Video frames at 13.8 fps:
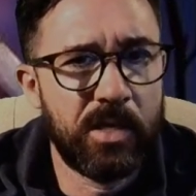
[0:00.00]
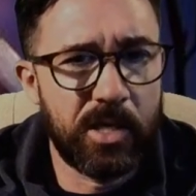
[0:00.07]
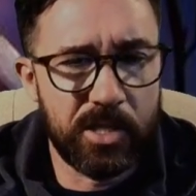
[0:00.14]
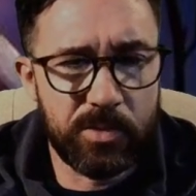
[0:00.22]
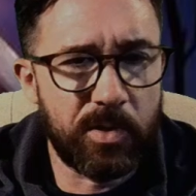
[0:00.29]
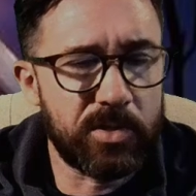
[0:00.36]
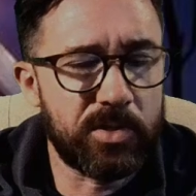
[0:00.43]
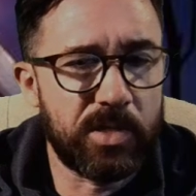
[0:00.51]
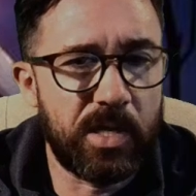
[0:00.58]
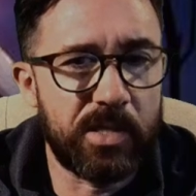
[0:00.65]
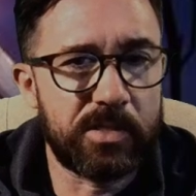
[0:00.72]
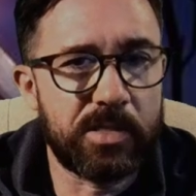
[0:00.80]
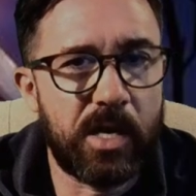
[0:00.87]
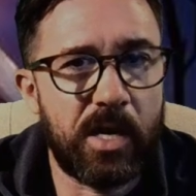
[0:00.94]
especially at
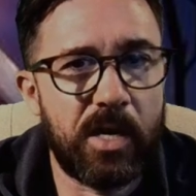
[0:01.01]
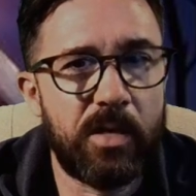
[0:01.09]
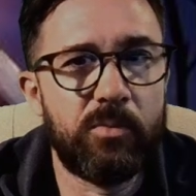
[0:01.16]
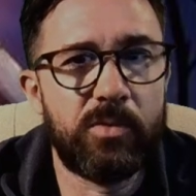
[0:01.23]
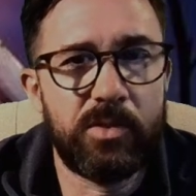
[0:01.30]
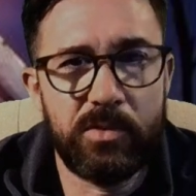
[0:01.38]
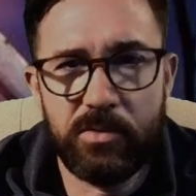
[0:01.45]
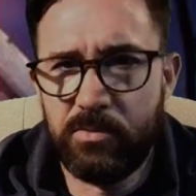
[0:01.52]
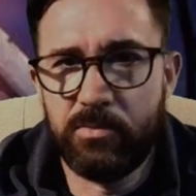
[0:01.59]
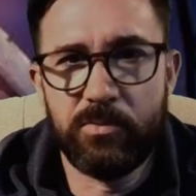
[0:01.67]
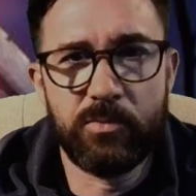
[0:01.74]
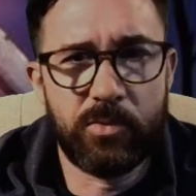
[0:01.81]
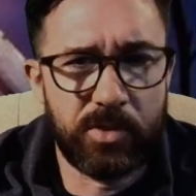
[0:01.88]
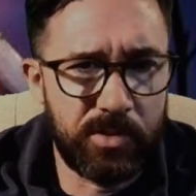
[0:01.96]
a time
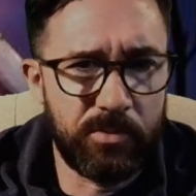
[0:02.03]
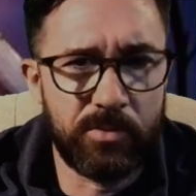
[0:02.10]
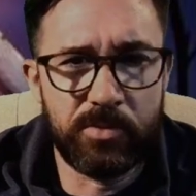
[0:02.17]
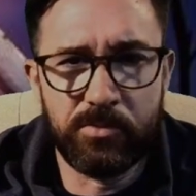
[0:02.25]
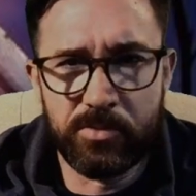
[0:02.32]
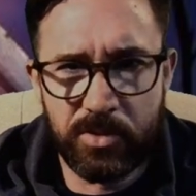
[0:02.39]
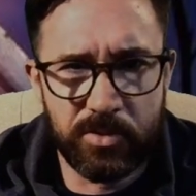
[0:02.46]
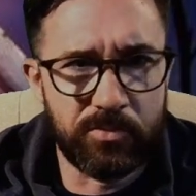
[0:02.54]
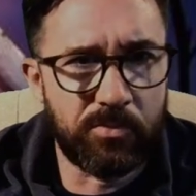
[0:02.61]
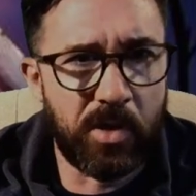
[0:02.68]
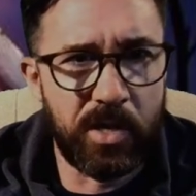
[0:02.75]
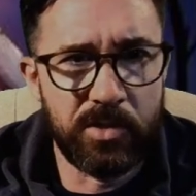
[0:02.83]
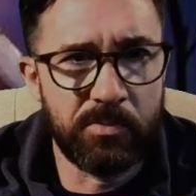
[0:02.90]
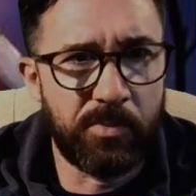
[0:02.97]
where you would just
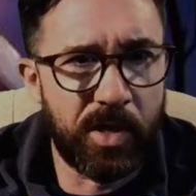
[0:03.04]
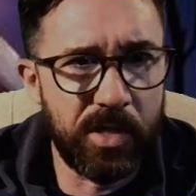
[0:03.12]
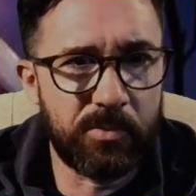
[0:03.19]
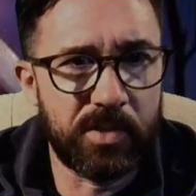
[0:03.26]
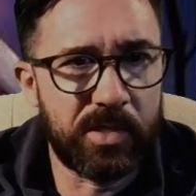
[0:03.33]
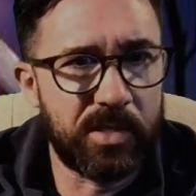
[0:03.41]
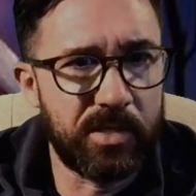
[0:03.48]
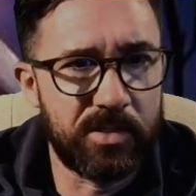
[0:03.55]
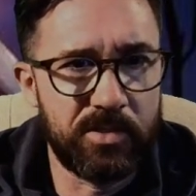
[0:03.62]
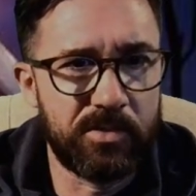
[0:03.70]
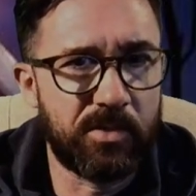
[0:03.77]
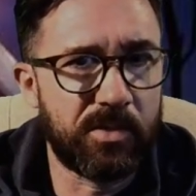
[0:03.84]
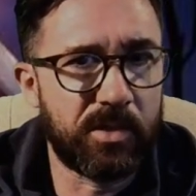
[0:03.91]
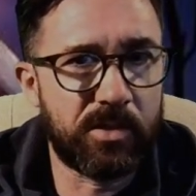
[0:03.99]
ride your bike with kids, you
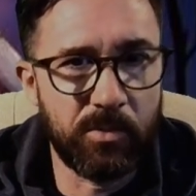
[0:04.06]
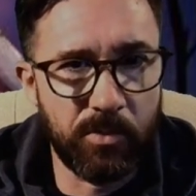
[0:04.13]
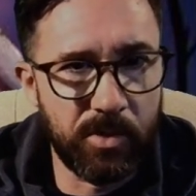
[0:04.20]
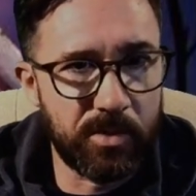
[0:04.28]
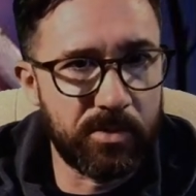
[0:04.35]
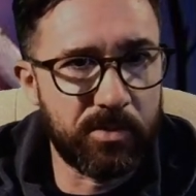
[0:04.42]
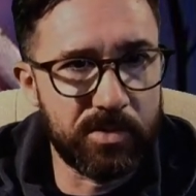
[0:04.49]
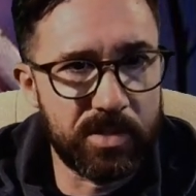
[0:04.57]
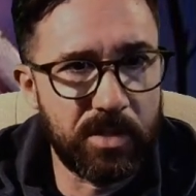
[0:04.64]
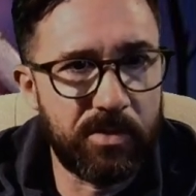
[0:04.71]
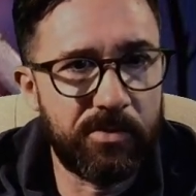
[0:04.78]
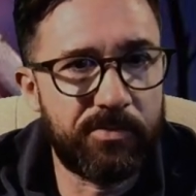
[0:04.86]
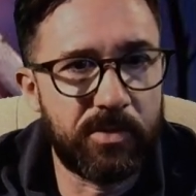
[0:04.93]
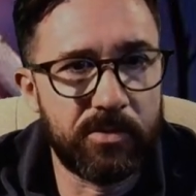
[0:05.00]
know, like there were no
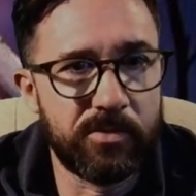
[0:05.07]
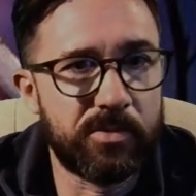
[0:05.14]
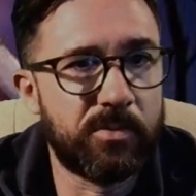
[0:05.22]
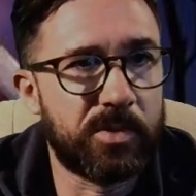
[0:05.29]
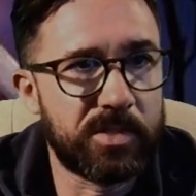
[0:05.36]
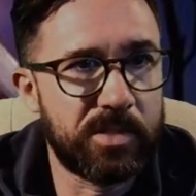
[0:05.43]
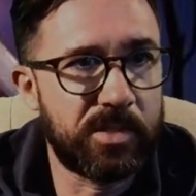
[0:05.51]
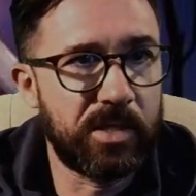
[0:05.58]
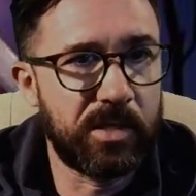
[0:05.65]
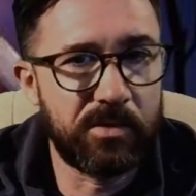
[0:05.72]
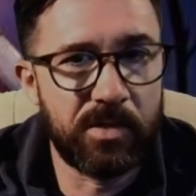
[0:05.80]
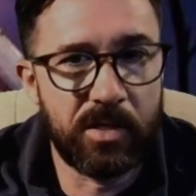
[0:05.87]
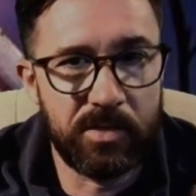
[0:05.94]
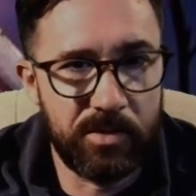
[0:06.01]
cell phones, there wasn't the
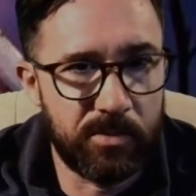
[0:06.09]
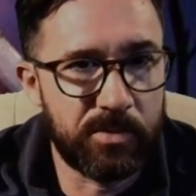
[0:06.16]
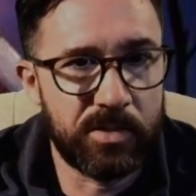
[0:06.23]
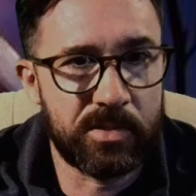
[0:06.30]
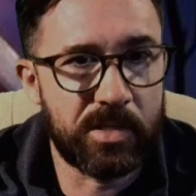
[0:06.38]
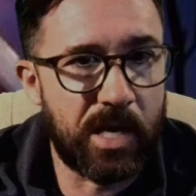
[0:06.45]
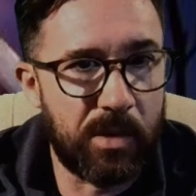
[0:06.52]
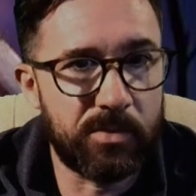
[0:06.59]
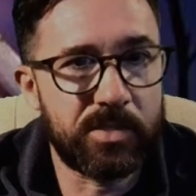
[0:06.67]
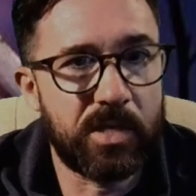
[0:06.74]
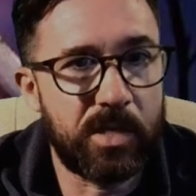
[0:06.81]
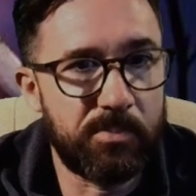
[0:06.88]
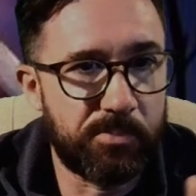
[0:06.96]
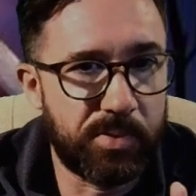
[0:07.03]
internet, you were just
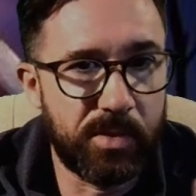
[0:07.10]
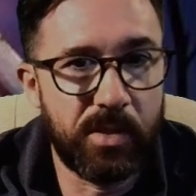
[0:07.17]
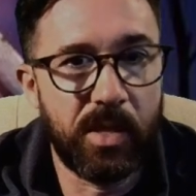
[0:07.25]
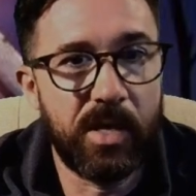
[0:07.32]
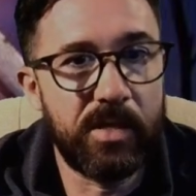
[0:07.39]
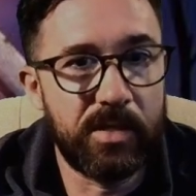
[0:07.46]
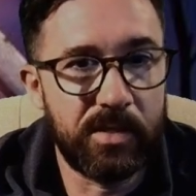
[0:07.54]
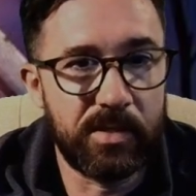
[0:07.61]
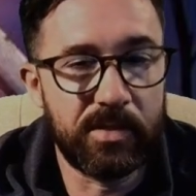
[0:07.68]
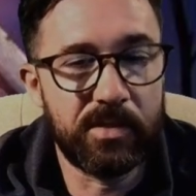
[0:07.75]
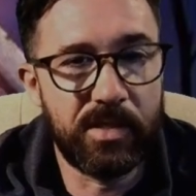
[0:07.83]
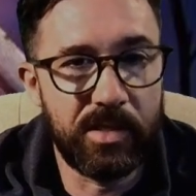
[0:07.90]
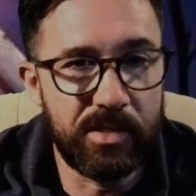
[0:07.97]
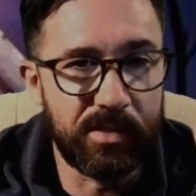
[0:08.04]
outside playing,
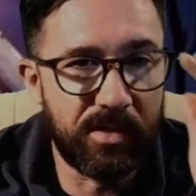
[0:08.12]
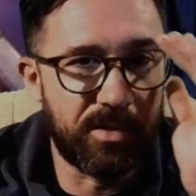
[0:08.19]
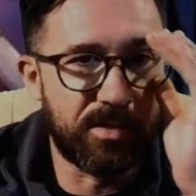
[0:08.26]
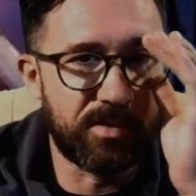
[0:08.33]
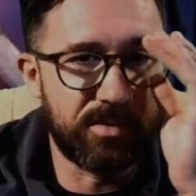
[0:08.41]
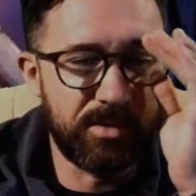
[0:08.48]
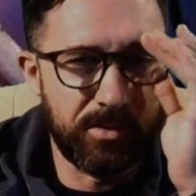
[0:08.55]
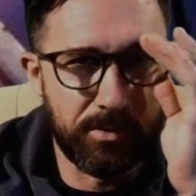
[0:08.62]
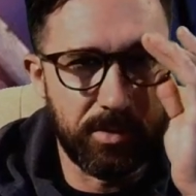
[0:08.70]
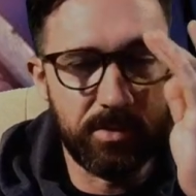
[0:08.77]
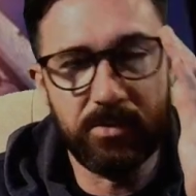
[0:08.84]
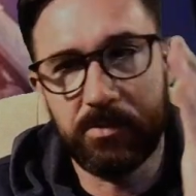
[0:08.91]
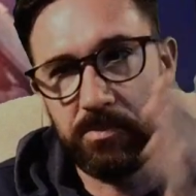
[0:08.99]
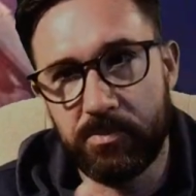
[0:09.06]
and
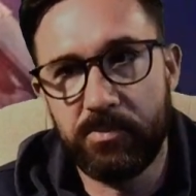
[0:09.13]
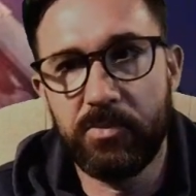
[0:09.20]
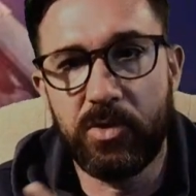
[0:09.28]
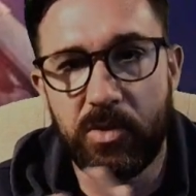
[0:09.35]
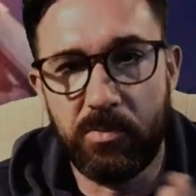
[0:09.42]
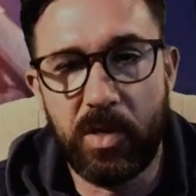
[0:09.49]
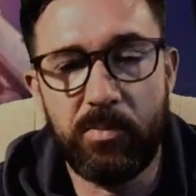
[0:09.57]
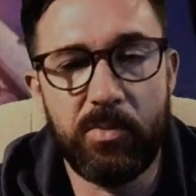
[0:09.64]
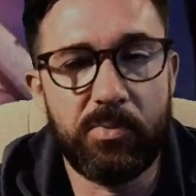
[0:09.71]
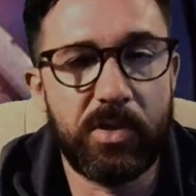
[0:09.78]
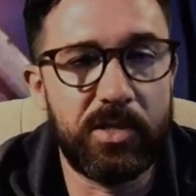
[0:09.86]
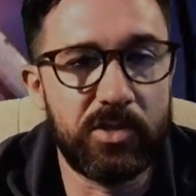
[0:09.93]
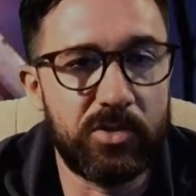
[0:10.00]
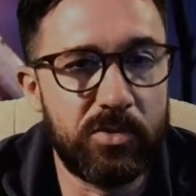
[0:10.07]
maybe
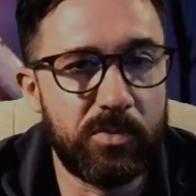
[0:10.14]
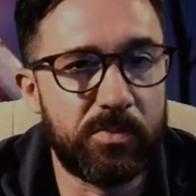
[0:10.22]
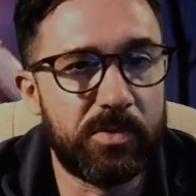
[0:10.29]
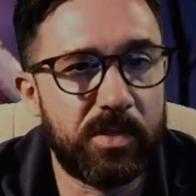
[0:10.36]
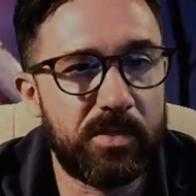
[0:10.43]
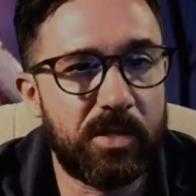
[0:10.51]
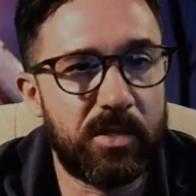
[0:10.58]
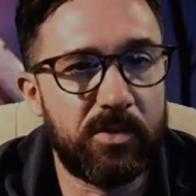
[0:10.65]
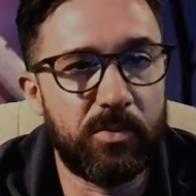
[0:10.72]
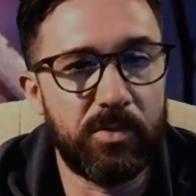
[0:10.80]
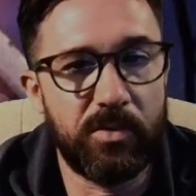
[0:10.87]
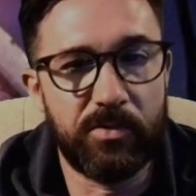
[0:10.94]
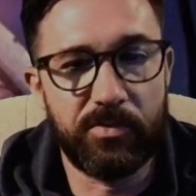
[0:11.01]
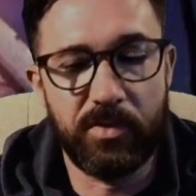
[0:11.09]
playing Super Nintendo
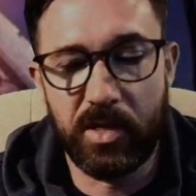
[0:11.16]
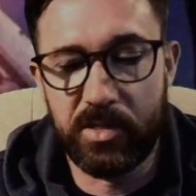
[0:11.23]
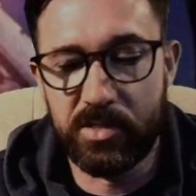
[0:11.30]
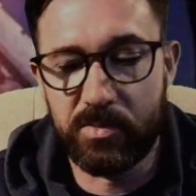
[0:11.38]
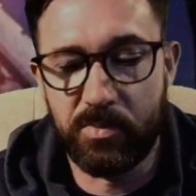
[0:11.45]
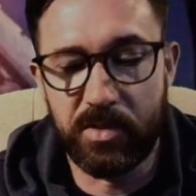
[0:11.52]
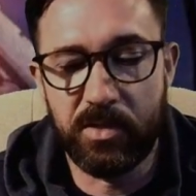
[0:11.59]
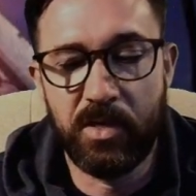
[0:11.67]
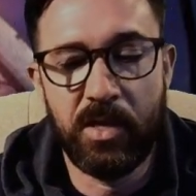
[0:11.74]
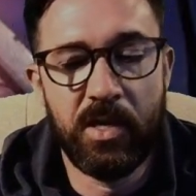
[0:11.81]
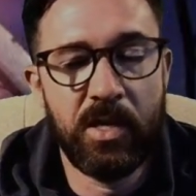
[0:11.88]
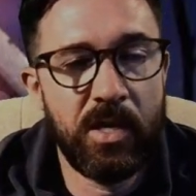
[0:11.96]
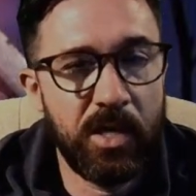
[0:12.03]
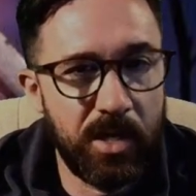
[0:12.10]
with your friends, but
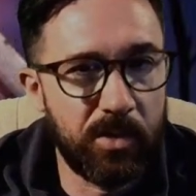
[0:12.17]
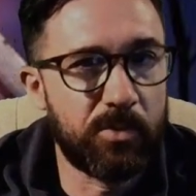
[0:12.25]
you